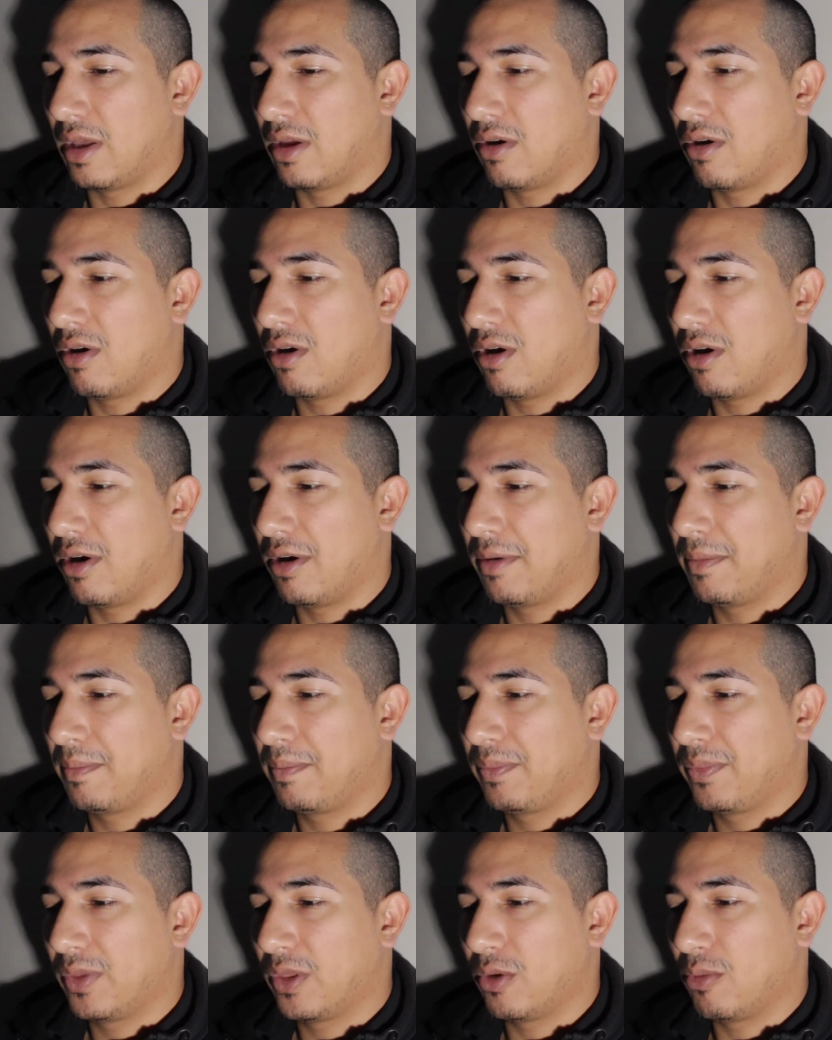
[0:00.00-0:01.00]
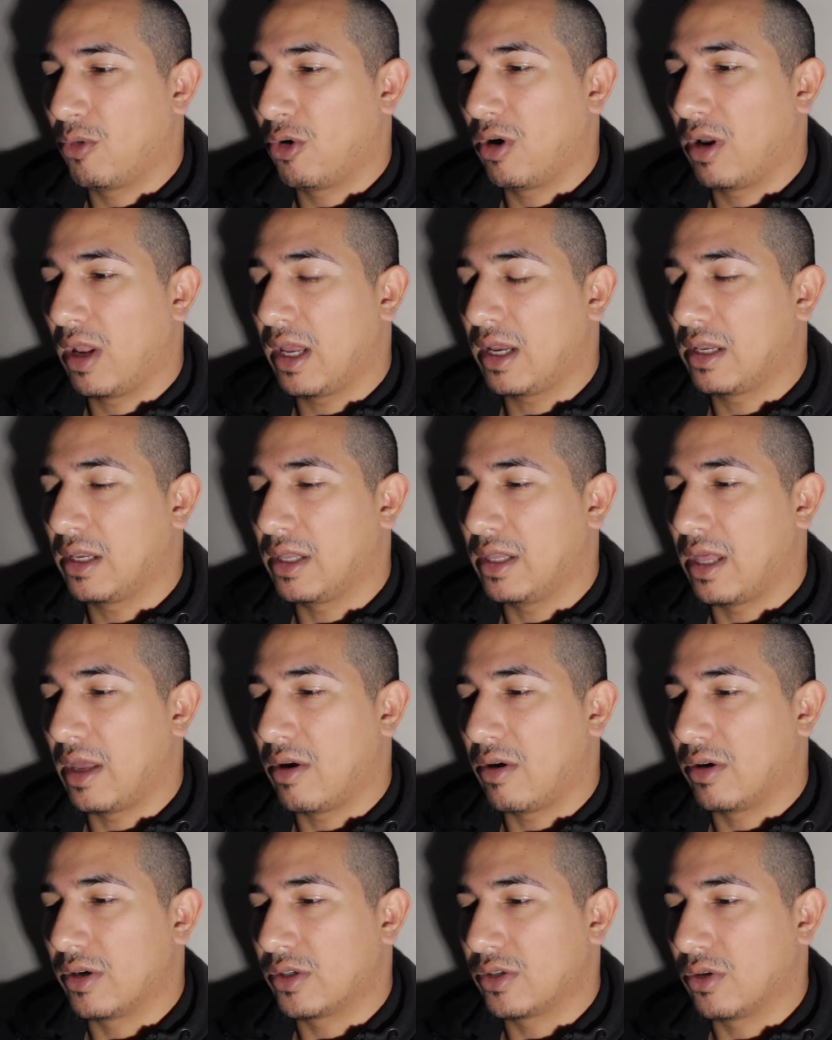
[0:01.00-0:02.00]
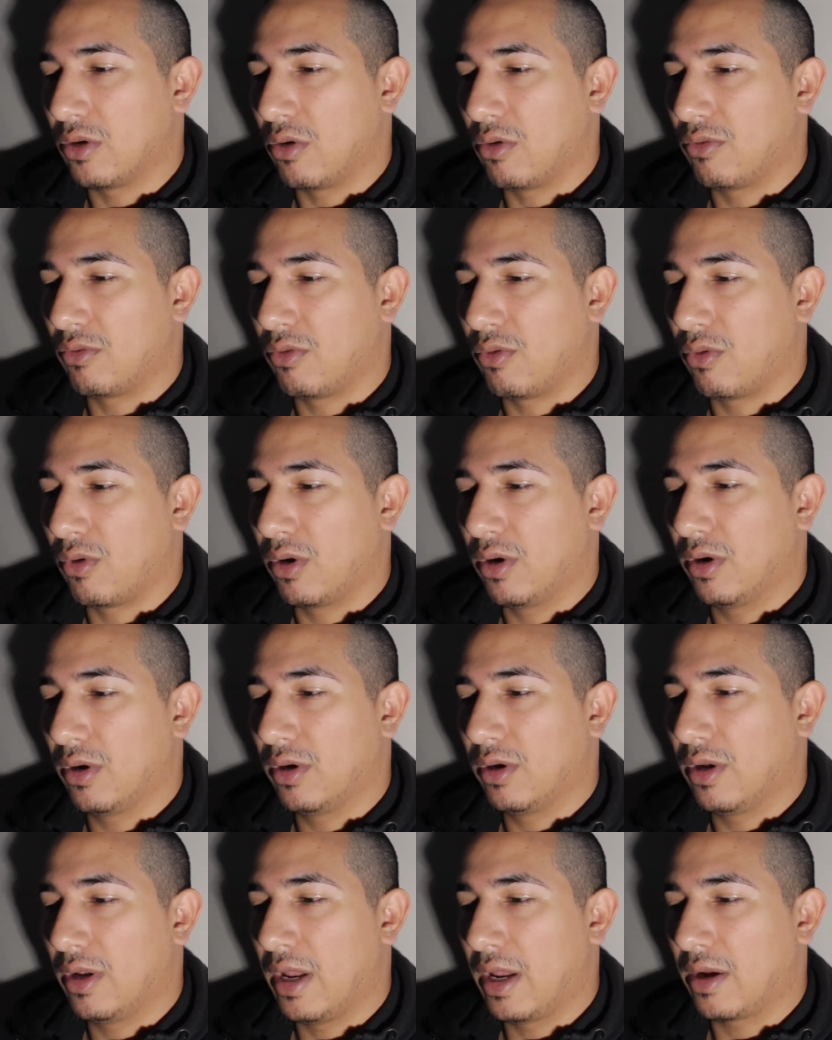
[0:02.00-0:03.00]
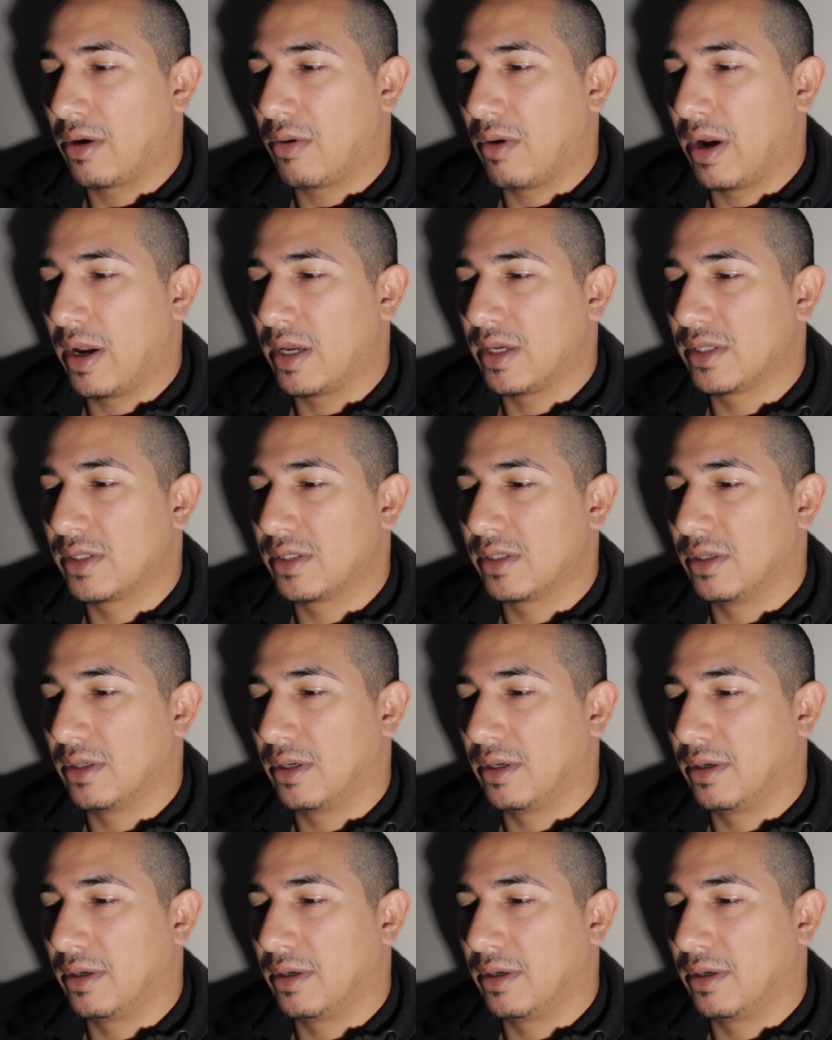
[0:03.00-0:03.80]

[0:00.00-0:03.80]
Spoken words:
are, the more likely they are to go for neck cranks